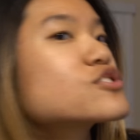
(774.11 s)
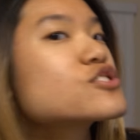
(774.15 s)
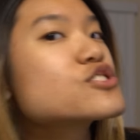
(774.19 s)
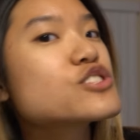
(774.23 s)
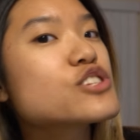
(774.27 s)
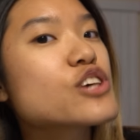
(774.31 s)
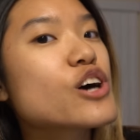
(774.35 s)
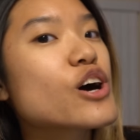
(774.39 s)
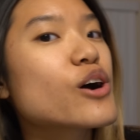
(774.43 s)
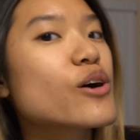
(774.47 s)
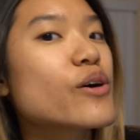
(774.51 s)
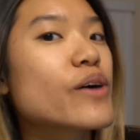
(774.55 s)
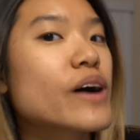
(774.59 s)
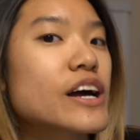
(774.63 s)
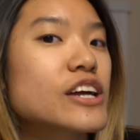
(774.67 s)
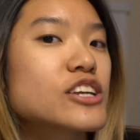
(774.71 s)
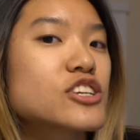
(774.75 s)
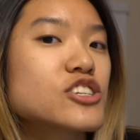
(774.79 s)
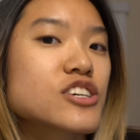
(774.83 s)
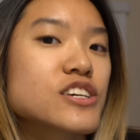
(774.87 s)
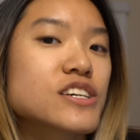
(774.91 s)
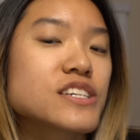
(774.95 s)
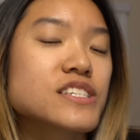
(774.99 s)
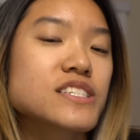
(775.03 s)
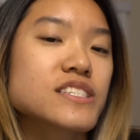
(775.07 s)
So I
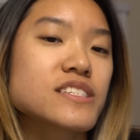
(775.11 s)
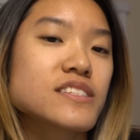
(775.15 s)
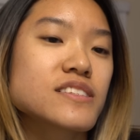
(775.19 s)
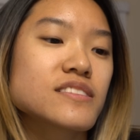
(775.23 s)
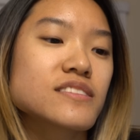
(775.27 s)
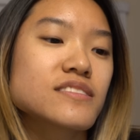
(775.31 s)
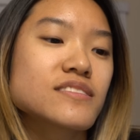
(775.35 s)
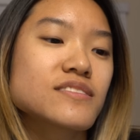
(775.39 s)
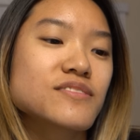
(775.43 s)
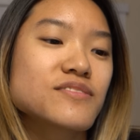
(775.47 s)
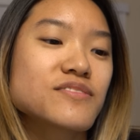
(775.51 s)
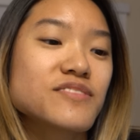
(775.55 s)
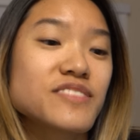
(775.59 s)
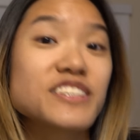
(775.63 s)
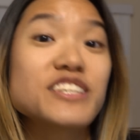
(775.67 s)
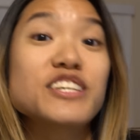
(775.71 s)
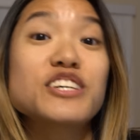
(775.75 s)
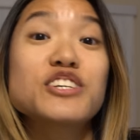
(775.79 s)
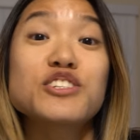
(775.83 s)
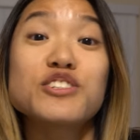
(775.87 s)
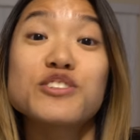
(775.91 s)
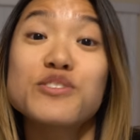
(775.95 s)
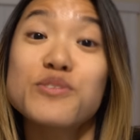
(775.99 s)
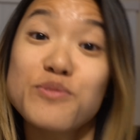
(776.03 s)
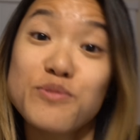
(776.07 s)
just
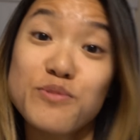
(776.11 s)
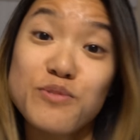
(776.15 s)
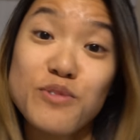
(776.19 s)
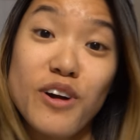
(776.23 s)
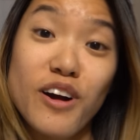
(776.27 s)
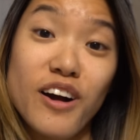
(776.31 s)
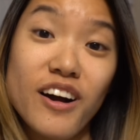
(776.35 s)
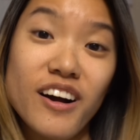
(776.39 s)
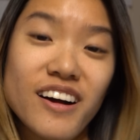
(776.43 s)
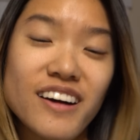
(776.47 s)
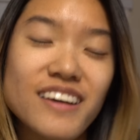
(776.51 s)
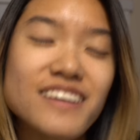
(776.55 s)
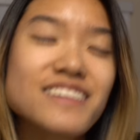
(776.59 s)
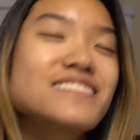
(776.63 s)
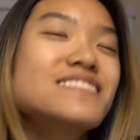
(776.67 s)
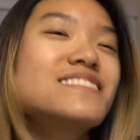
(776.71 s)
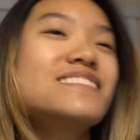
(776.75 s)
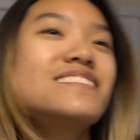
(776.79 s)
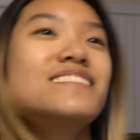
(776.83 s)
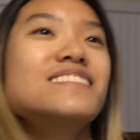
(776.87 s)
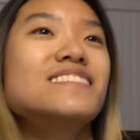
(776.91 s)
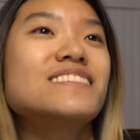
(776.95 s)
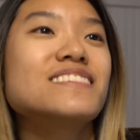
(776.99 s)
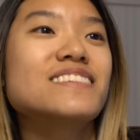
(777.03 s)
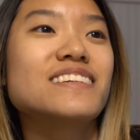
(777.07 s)
finished Raw.
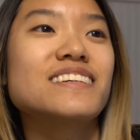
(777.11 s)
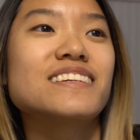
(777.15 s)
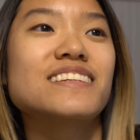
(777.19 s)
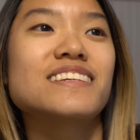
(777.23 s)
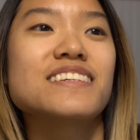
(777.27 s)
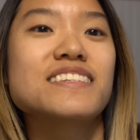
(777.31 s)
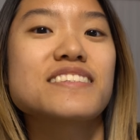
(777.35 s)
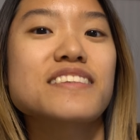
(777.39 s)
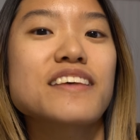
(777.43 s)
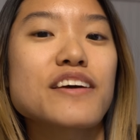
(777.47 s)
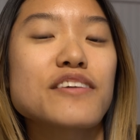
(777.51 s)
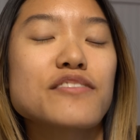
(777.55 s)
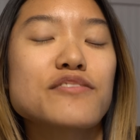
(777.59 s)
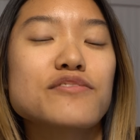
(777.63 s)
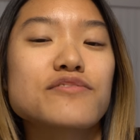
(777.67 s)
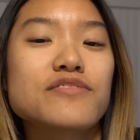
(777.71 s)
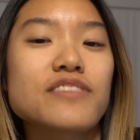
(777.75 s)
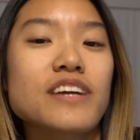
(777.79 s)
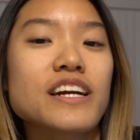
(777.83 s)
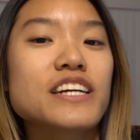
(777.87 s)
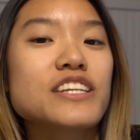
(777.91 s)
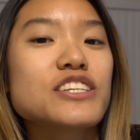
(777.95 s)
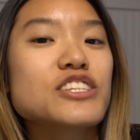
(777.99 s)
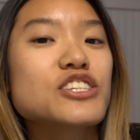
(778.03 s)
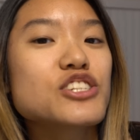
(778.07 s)
It is a
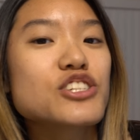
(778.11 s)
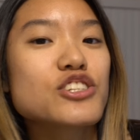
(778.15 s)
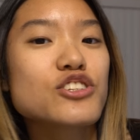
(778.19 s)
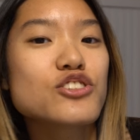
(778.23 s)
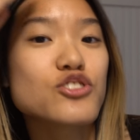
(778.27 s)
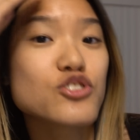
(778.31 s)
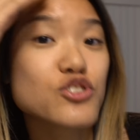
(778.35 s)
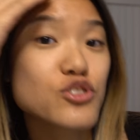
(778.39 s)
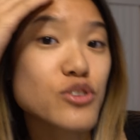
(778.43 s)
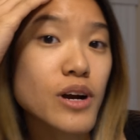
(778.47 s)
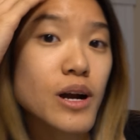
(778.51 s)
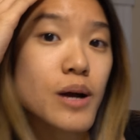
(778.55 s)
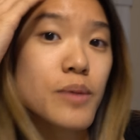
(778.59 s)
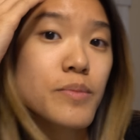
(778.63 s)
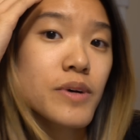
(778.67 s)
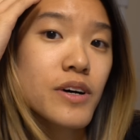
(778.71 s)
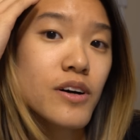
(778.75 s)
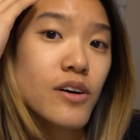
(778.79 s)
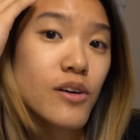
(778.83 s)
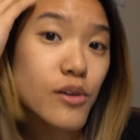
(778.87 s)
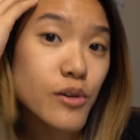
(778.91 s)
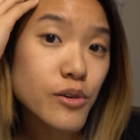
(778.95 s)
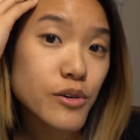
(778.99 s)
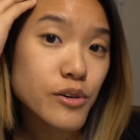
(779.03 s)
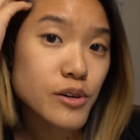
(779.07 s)
French drama
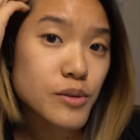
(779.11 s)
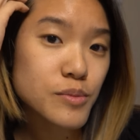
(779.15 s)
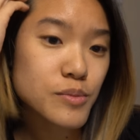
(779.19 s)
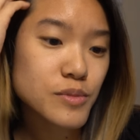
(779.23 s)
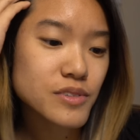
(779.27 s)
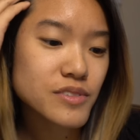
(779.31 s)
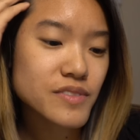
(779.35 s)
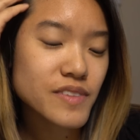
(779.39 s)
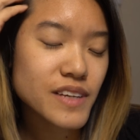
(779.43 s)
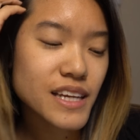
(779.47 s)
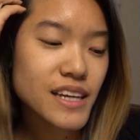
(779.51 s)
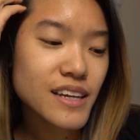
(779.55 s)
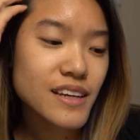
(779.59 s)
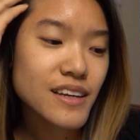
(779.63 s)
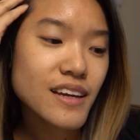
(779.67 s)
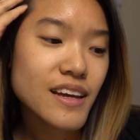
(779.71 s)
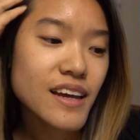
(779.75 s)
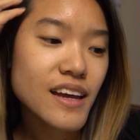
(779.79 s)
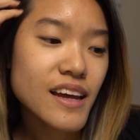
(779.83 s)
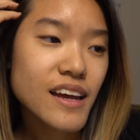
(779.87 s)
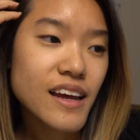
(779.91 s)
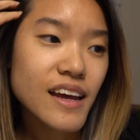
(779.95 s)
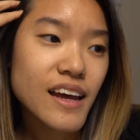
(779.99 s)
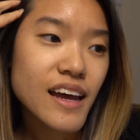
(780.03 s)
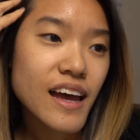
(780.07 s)
horror movie.
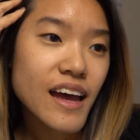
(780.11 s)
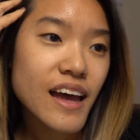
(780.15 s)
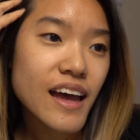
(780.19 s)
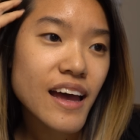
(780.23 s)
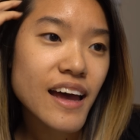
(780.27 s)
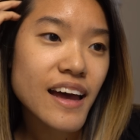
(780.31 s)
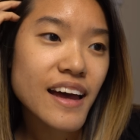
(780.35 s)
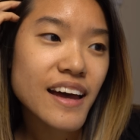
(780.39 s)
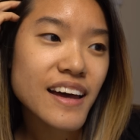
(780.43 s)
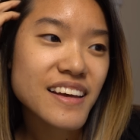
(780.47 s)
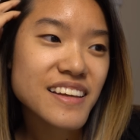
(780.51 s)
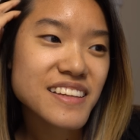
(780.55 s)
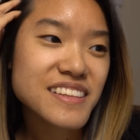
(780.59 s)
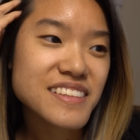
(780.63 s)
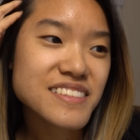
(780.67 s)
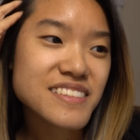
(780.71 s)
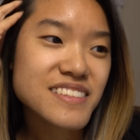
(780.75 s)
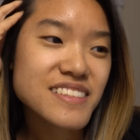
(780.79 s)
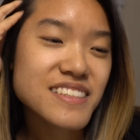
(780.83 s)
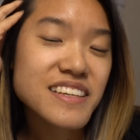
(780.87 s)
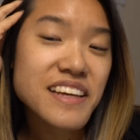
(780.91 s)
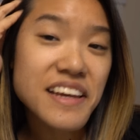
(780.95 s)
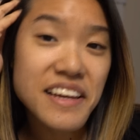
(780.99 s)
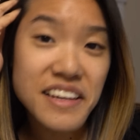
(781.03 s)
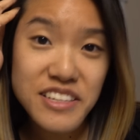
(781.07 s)
And
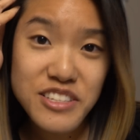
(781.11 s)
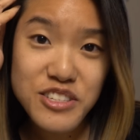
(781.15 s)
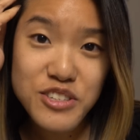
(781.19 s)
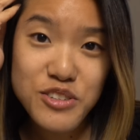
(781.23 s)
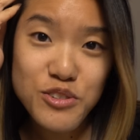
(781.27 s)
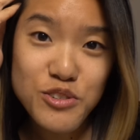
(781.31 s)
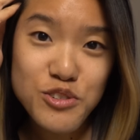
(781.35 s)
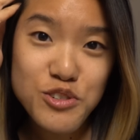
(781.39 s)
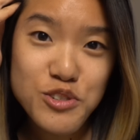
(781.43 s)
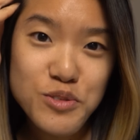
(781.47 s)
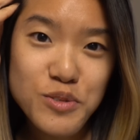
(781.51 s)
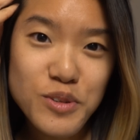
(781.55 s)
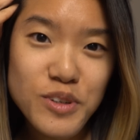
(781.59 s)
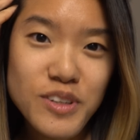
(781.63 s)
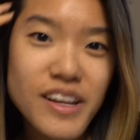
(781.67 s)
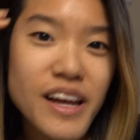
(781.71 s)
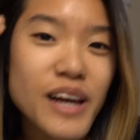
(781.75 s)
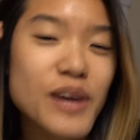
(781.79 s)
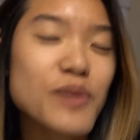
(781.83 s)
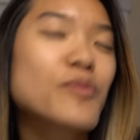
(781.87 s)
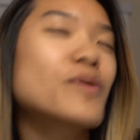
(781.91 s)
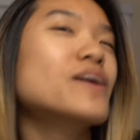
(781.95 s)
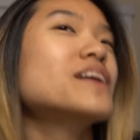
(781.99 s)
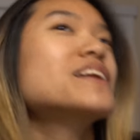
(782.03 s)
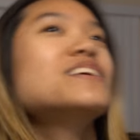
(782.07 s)
as usual,
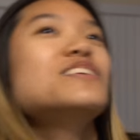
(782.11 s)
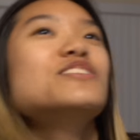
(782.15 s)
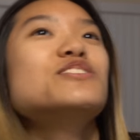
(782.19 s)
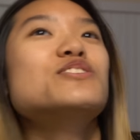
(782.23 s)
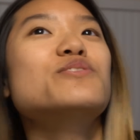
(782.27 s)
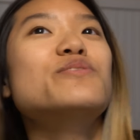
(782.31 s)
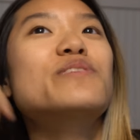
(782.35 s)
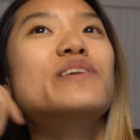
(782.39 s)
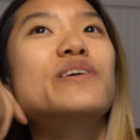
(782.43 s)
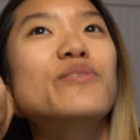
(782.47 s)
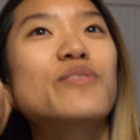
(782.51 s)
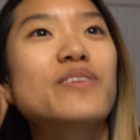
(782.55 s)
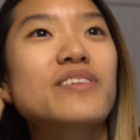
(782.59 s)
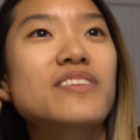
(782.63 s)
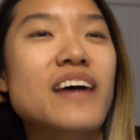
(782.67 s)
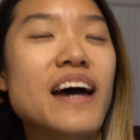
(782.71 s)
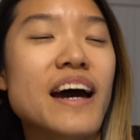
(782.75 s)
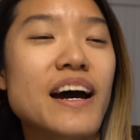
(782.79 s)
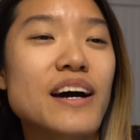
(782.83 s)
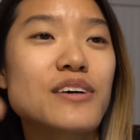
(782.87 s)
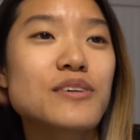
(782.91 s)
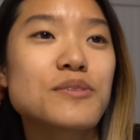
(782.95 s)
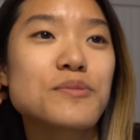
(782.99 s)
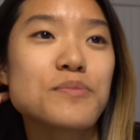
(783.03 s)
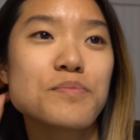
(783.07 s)
I went into it
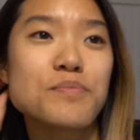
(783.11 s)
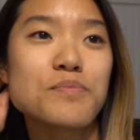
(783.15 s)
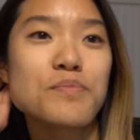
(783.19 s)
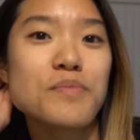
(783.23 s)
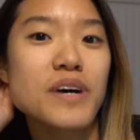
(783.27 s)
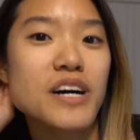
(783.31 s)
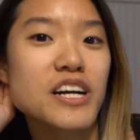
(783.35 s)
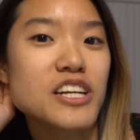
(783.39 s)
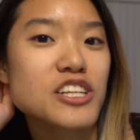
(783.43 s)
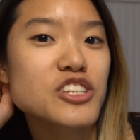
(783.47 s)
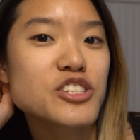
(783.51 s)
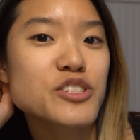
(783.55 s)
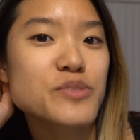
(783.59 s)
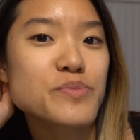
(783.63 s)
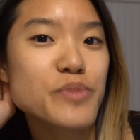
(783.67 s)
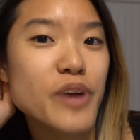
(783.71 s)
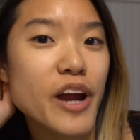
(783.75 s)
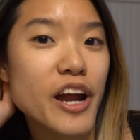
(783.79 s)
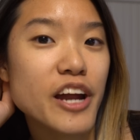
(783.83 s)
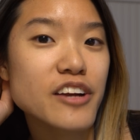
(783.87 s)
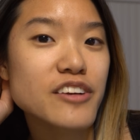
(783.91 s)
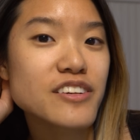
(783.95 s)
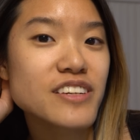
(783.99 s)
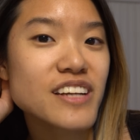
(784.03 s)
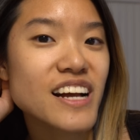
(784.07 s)
without much
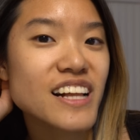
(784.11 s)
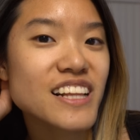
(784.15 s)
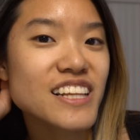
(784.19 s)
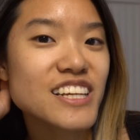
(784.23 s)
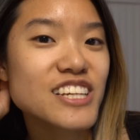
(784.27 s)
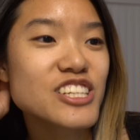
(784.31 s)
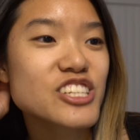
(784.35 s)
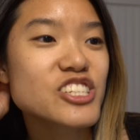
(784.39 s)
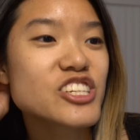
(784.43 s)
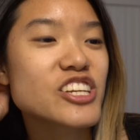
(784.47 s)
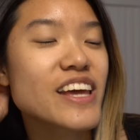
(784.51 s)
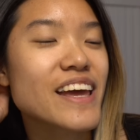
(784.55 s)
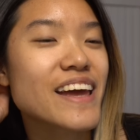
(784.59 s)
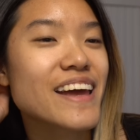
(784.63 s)
prior knowledge,